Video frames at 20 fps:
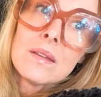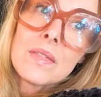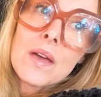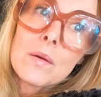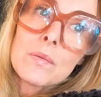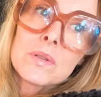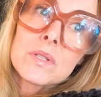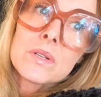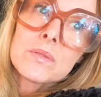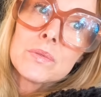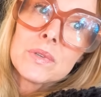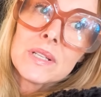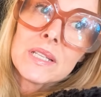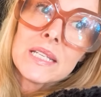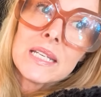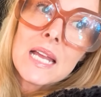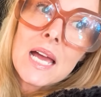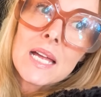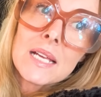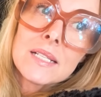That was a really
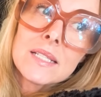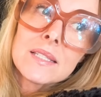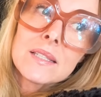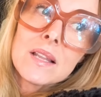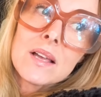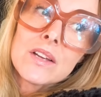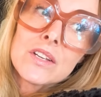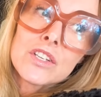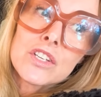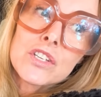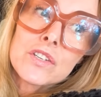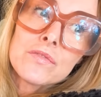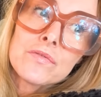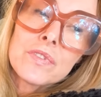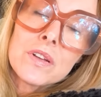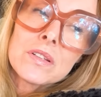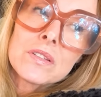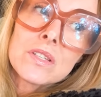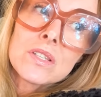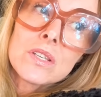nice lunch.
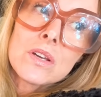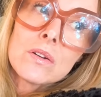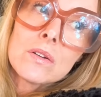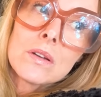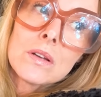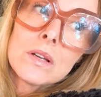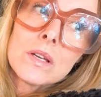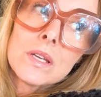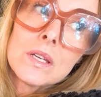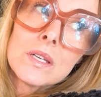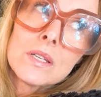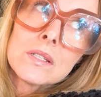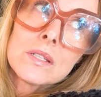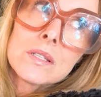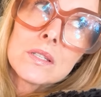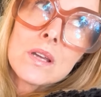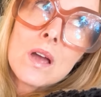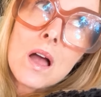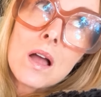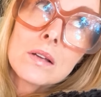Felt so good to
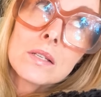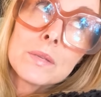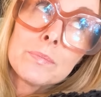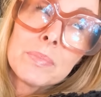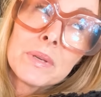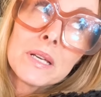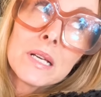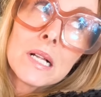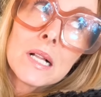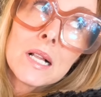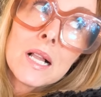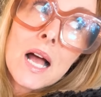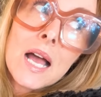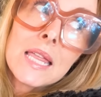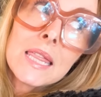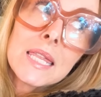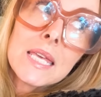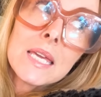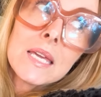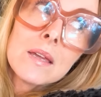talk to Bill. I
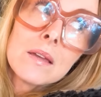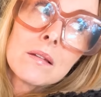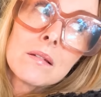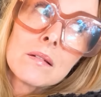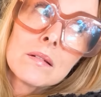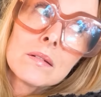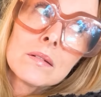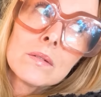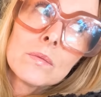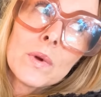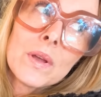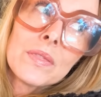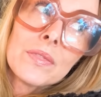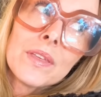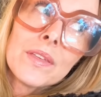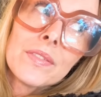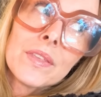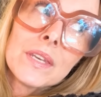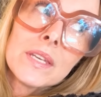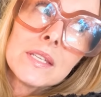think one
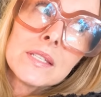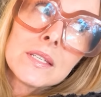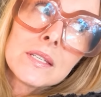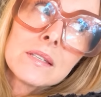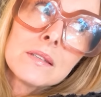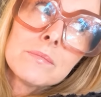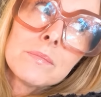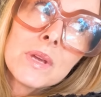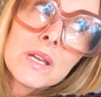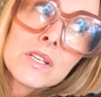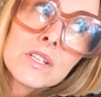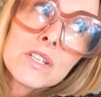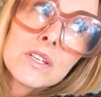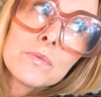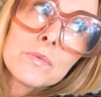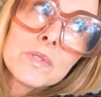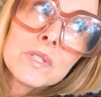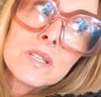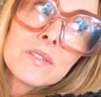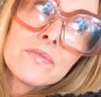thing that he didn't
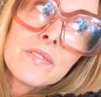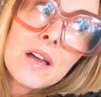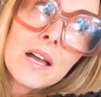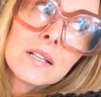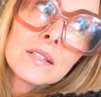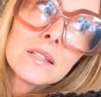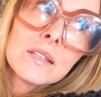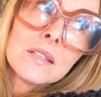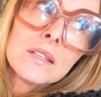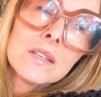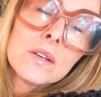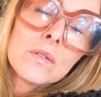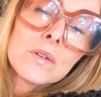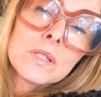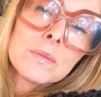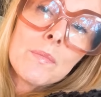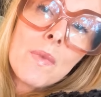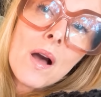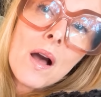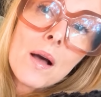mention was the fact that, you know,
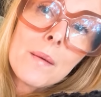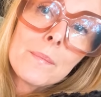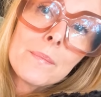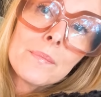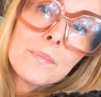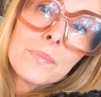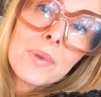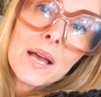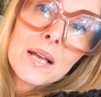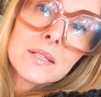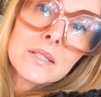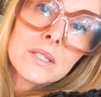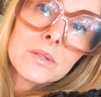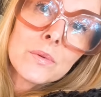his mom passed